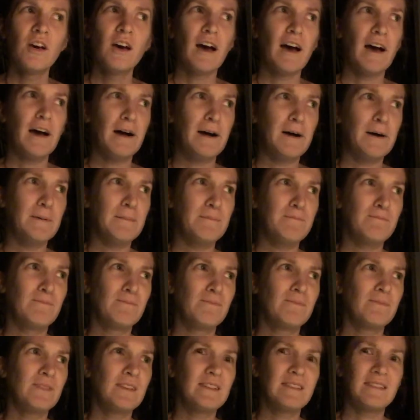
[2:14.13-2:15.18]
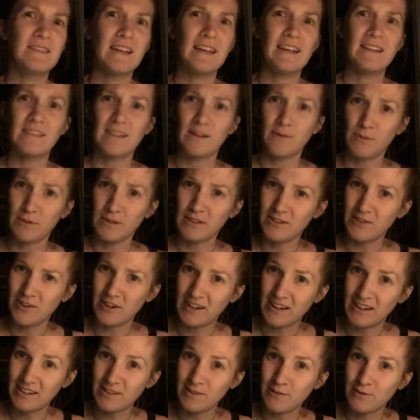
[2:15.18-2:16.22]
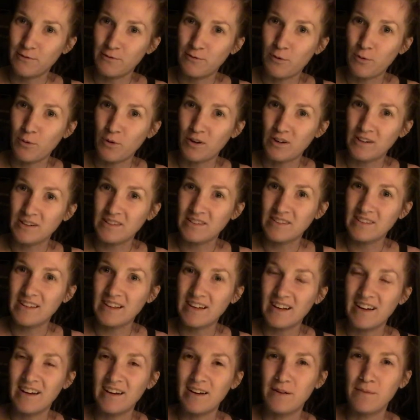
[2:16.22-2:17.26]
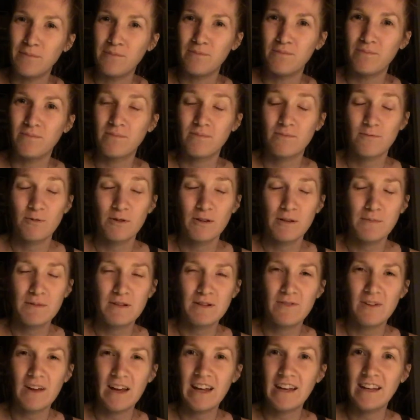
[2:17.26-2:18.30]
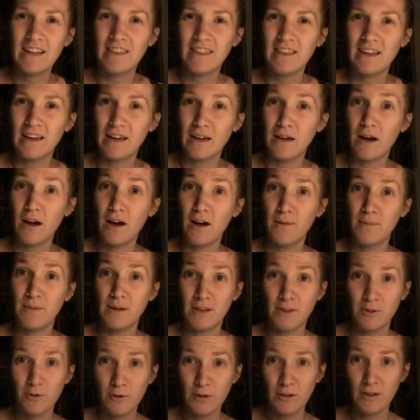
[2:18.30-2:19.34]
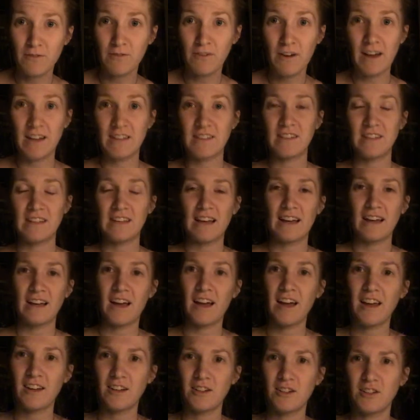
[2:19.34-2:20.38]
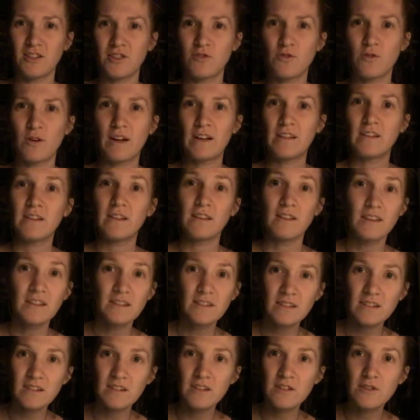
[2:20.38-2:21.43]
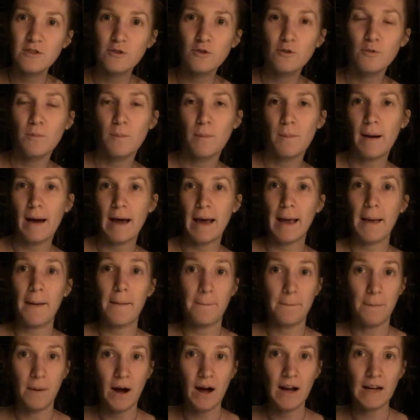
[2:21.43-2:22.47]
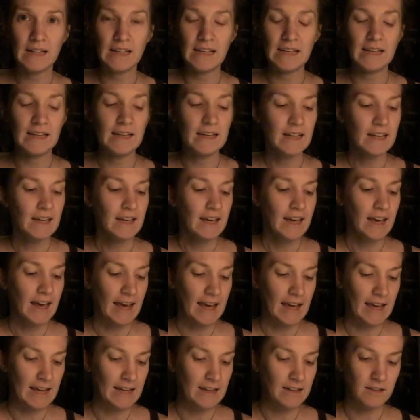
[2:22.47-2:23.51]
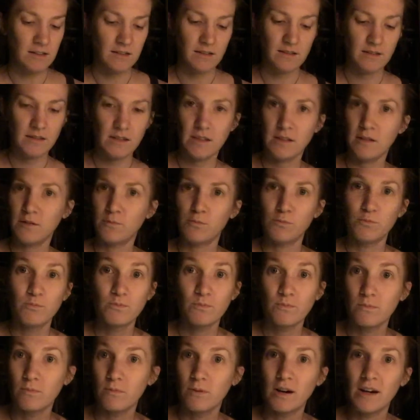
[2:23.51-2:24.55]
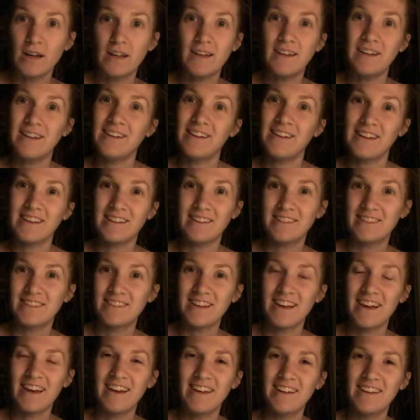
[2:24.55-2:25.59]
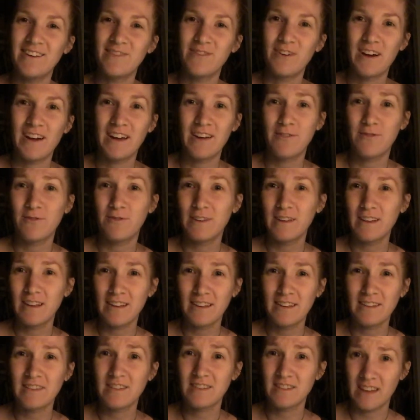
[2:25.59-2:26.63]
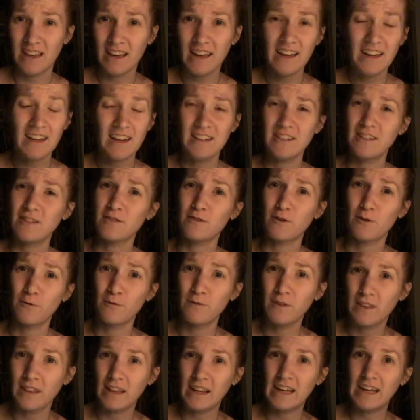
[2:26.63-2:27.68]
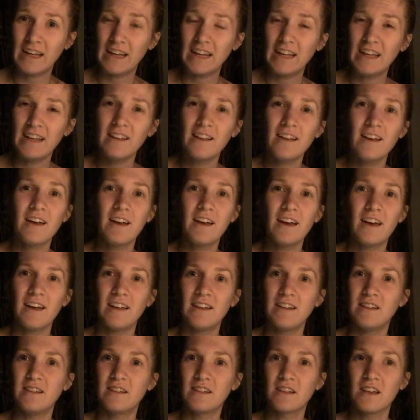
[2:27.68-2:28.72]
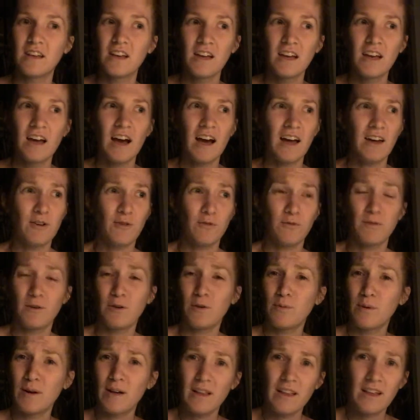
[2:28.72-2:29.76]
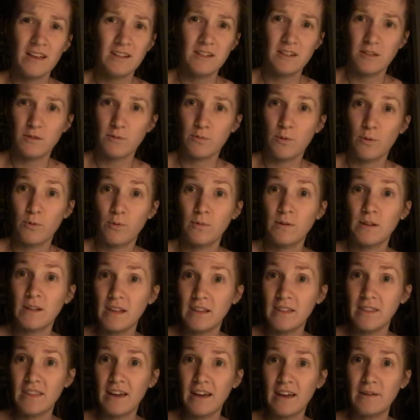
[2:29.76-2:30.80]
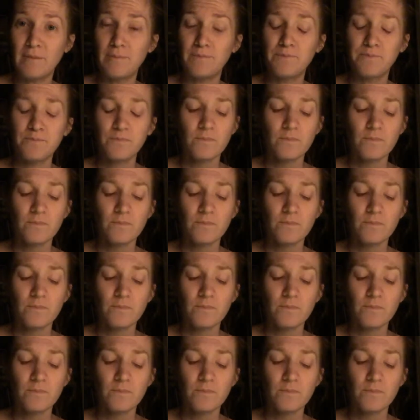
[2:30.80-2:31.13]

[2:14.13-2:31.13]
Um, these days I really try not to force um, really much of anything, um, including fasting. I kind of just try to listen to my body and see what it needs. And if I feel sick and I just don't feel like eating and I don't feel well, I just won't eat then.